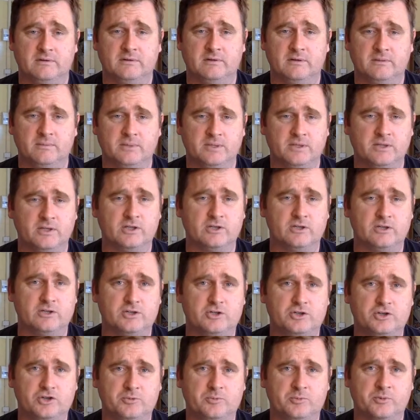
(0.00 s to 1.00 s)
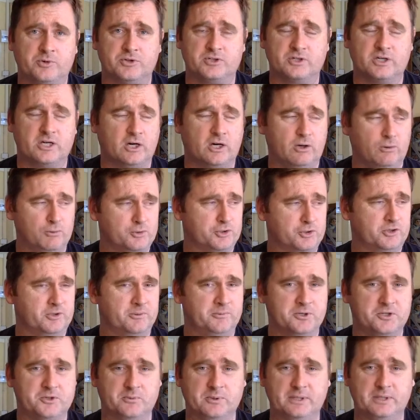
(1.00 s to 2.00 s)
I mean, the consumerist culture in
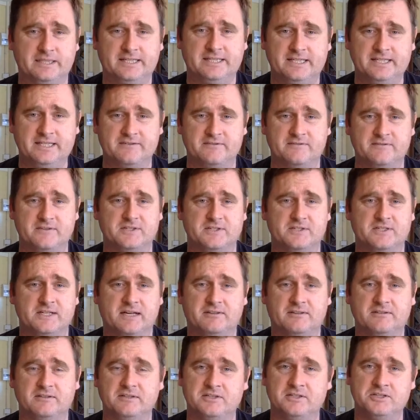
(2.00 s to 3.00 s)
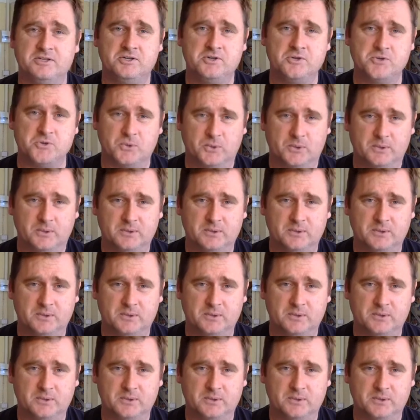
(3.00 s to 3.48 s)
which we live is nothing new.